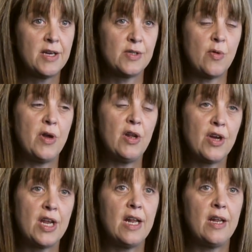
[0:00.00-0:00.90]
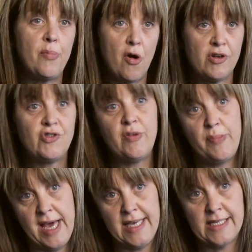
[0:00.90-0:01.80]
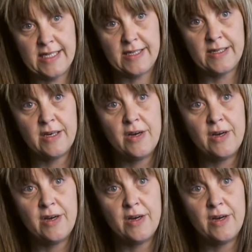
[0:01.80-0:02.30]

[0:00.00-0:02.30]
so when we're looking at laboratory-based